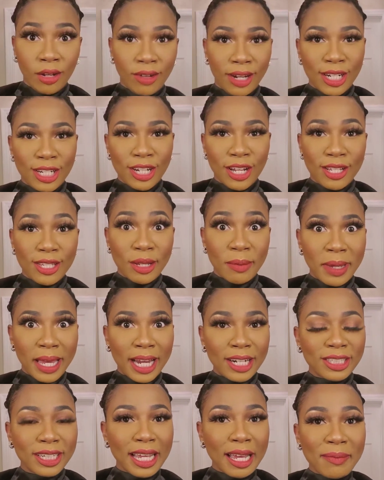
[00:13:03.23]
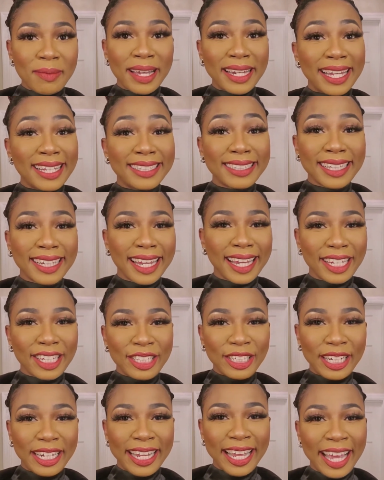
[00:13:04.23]
Alright, y'all, so I'm actually at my
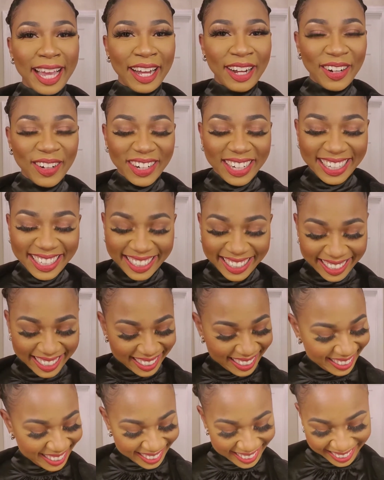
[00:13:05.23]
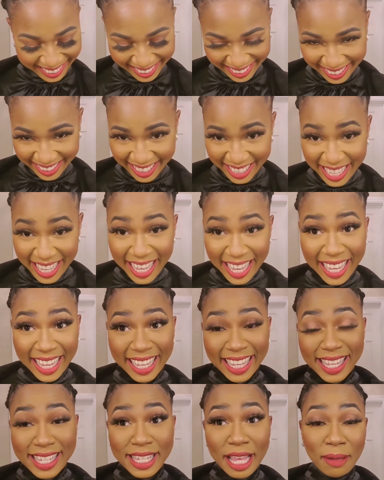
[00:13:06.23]
destination now
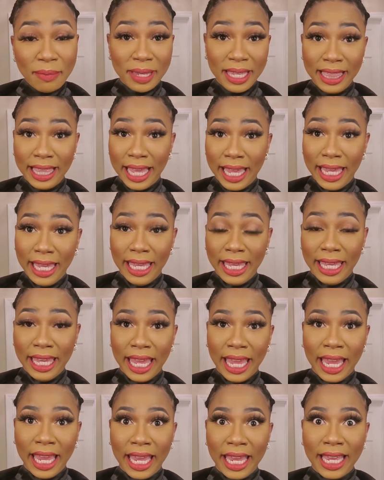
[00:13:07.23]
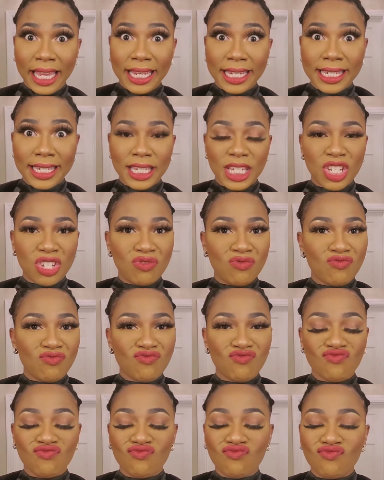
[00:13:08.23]
because I'll be late and
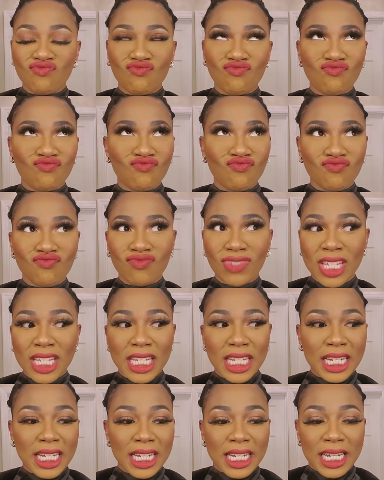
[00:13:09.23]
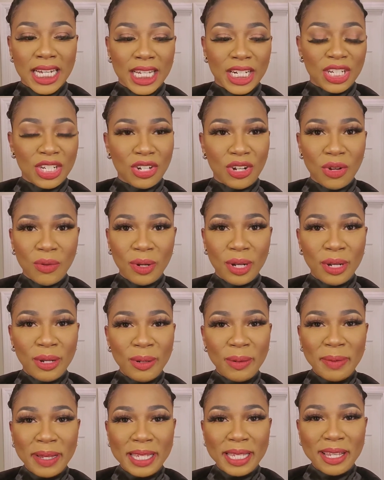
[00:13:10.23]
just don't know what to do
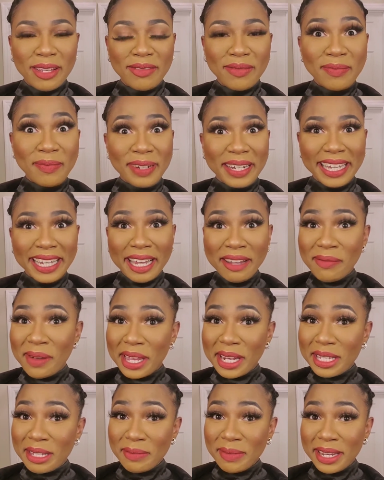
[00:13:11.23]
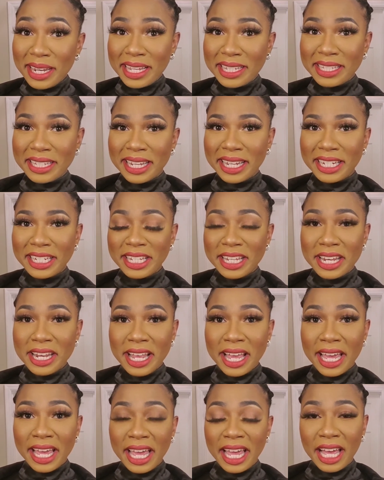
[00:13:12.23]
with myself. But I made it to my destination and
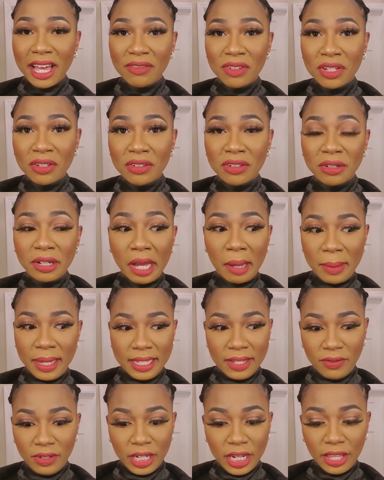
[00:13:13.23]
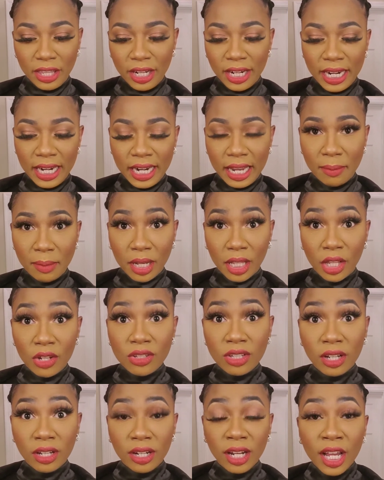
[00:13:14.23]
I have got myself together and got my clothes
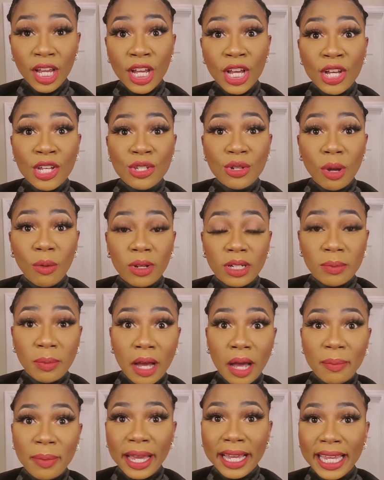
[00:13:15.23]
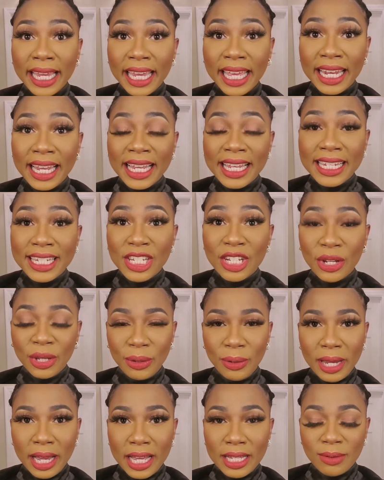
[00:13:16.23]
on. So I want to pop back in and show you
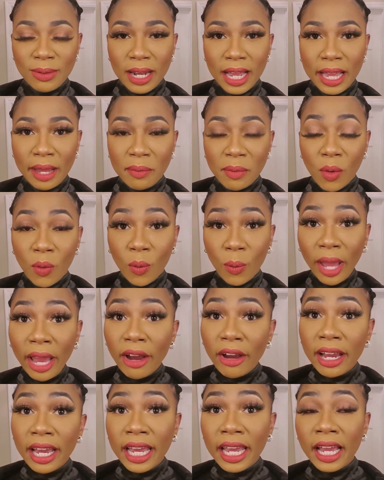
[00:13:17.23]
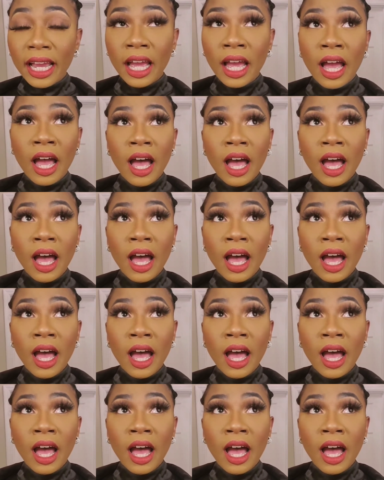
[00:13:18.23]
guys what I'm wearing.